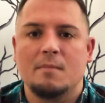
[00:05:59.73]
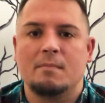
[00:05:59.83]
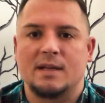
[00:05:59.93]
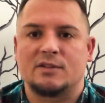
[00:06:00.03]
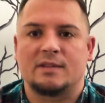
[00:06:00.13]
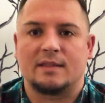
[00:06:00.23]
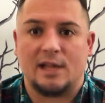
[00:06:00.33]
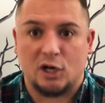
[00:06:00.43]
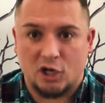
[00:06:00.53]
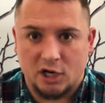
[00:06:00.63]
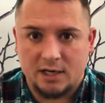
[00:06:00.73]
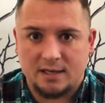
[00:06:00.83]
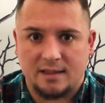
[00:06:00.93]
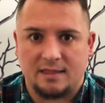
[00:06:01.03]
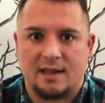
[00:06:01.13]
make sure that they are current,
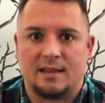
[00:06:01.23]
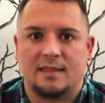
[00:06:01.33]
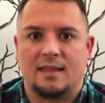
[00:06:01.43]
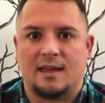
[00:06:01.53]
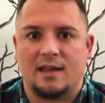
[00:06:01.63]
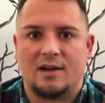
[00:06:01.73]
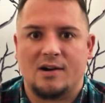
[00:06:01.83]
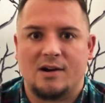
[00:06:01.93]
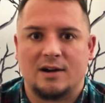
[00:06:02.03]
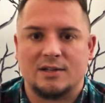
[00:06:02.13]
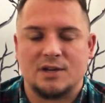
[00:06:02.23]
that they are